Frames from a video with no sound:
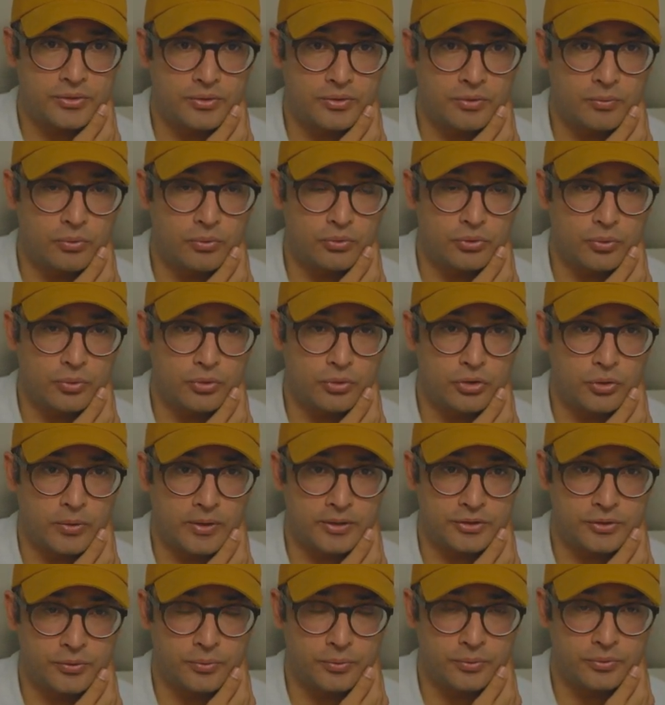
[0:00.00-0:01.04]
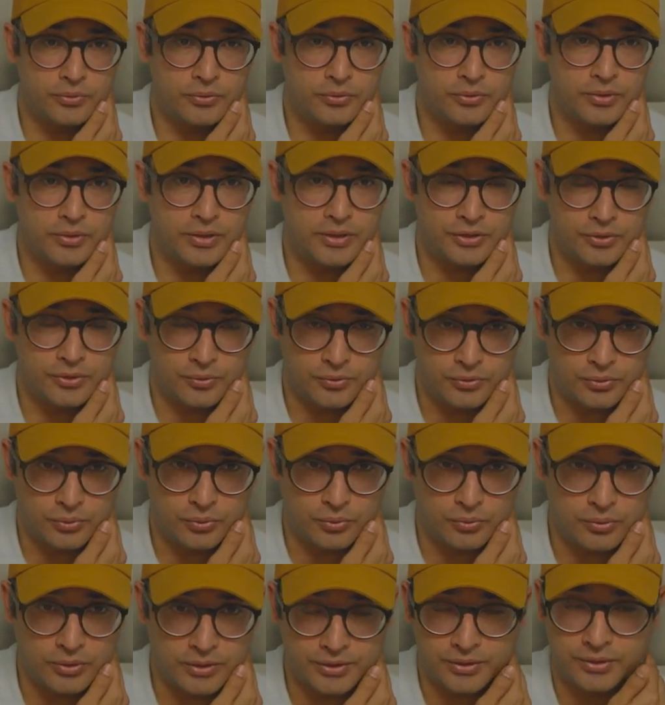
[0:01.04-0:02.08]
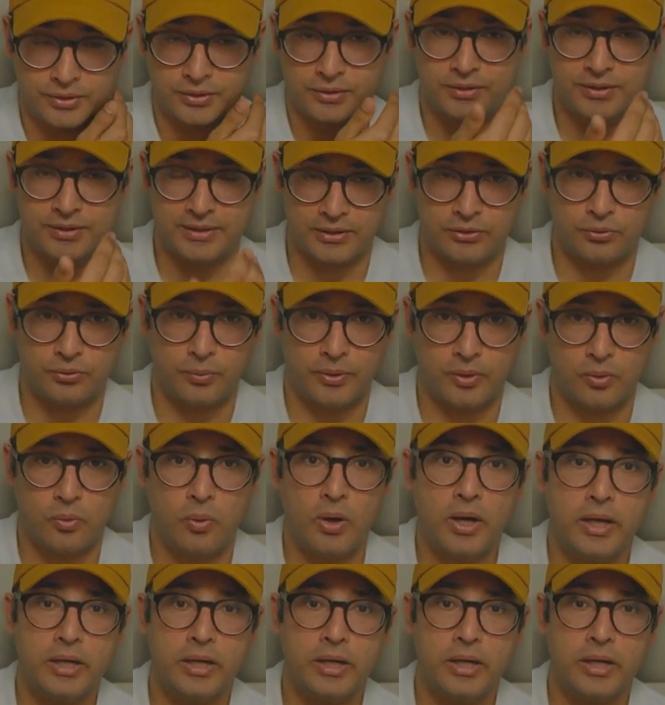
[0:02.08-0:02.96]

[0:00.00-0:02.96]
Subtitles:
choice is set to required.